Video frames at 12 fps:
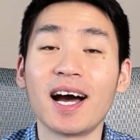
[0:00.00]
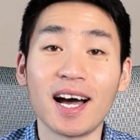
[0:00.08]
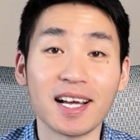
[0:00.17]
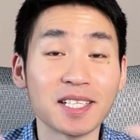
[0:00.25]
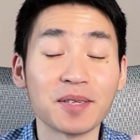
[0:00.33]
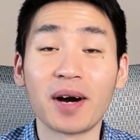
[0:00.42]

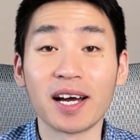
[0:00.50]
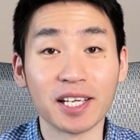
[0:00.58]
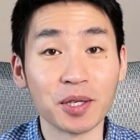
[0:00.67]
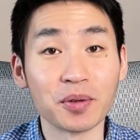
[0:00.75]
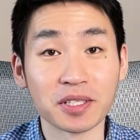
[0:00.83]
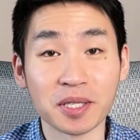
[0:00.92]
As a
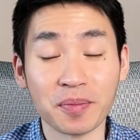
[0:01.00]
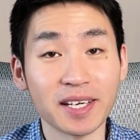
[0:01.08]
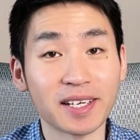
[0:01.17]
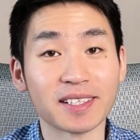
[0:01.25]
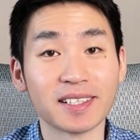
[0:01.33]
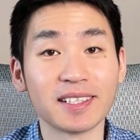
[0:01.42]
bilingual
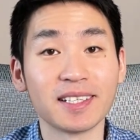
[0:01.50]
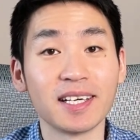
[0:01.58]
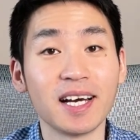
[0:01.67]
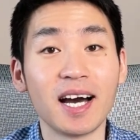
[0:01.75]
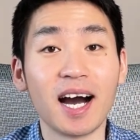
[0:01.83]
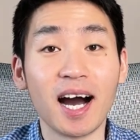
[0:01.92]
speaker,
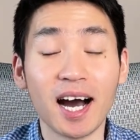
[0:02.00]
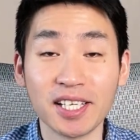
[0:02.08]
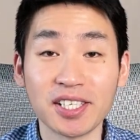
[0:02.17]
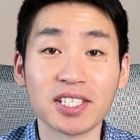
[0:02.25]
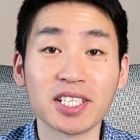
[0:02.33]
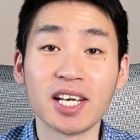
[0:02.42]
I
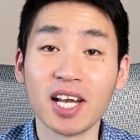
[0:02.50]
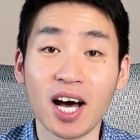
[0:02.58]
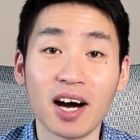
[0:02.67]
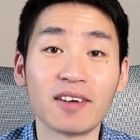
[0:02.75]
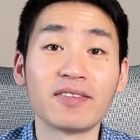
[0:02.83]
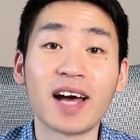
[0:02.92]
just
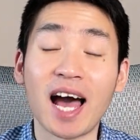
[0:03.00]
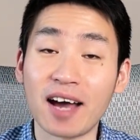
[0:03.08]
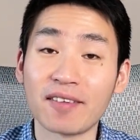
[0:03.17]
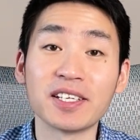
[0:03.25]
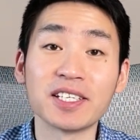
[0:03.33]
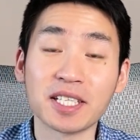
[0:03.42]
love
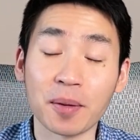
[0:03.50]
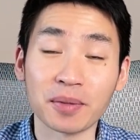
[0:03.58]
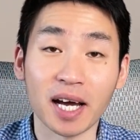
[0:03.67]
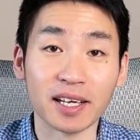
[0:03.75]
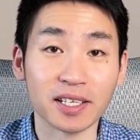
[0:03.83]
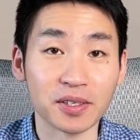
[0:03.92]
having
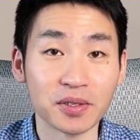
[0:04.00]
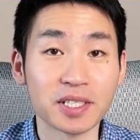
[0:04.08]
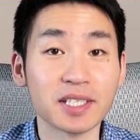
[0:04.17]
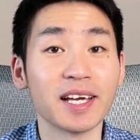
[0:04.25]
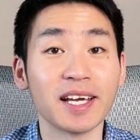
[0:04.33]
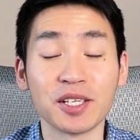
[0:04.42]

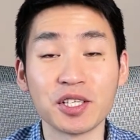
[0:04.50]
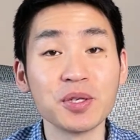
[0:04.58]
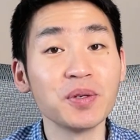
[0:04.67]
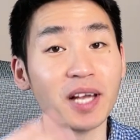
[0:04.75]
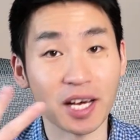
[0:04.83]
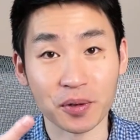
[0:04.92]
subtitles in
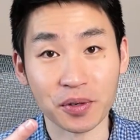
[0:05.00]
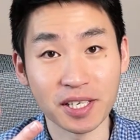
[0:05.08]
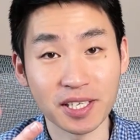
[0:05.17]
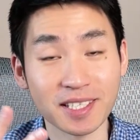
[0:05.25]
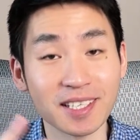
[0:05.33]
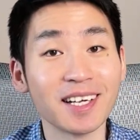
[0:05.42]
2
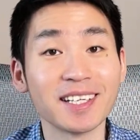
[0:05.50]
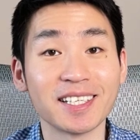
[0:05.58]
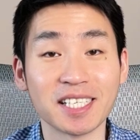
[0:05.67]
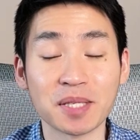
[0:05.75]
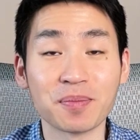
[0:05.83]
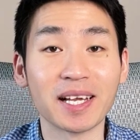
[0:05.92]
languages
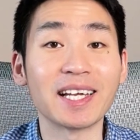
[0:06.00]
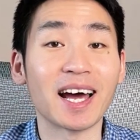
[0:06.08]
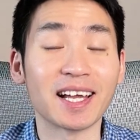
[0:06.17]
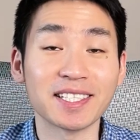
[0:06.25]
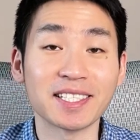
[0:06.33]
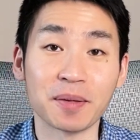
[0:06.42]
displayed
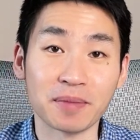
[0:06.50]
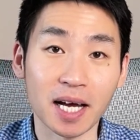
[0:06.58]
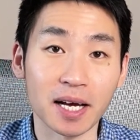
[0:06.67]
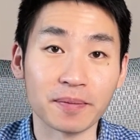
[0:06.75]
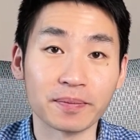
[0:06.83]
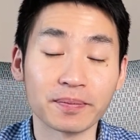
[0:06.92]
at the same
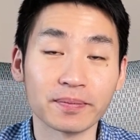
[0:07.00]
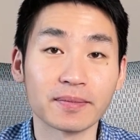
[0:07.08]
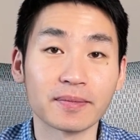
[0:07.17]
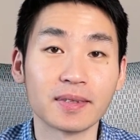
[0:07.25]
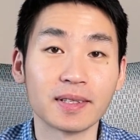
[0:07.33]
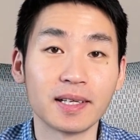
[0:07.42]
time.
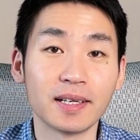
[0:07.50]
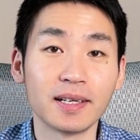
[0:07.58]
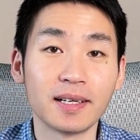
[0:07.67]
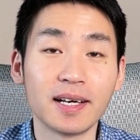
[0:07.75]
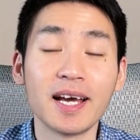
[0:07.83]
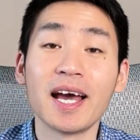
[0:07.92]

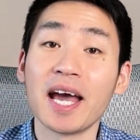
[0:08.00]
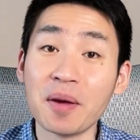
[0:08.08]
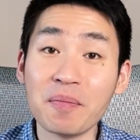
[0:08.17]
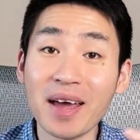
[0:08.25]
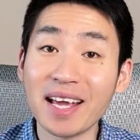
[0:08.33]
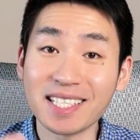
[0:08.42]

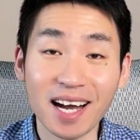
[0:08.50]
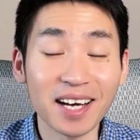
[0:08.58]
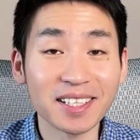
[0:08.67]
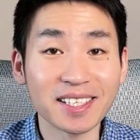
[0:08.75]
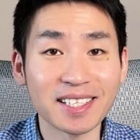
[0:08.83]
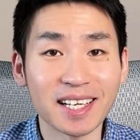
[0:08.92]
It makes
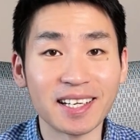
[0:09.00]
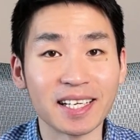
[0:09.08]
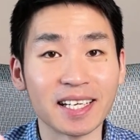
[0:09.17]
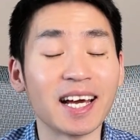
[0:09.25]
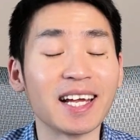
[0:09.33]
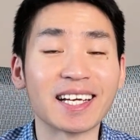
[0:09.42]

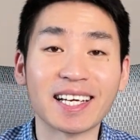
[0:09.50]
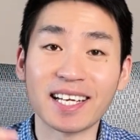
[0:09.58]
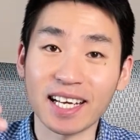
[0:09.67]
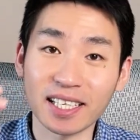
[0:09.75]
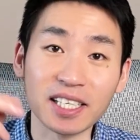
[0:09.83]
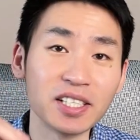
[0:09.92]
understanding and
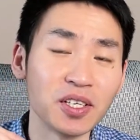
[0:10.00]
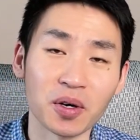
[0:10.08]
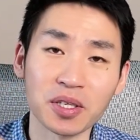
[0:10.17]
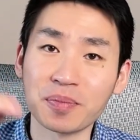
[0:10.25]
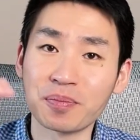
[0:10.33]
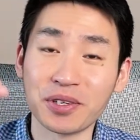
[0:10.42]
connecting
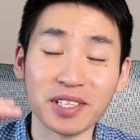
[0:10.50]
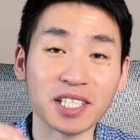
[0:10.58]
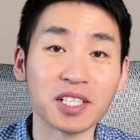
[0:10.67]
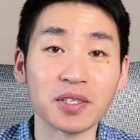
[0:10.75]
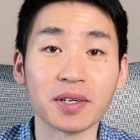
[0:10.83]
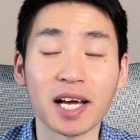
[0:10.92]
dots between the
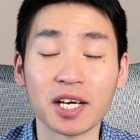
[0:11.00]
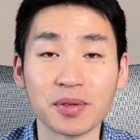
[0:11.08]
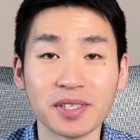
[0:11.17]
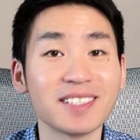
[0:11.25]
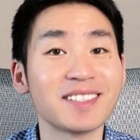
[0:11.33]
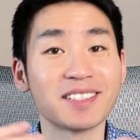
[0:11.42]
2
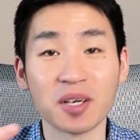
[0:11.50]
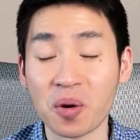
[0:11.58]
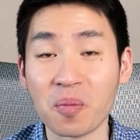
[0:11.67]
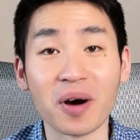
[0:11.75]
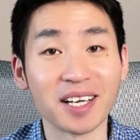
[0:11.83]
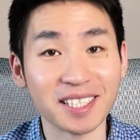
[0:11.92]
languages so
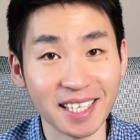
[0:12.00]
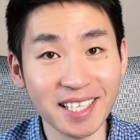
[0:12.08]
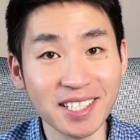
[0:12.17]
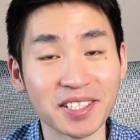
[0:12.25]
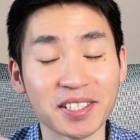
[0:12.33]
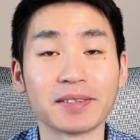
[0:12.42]
much
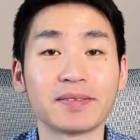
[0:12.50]
easier.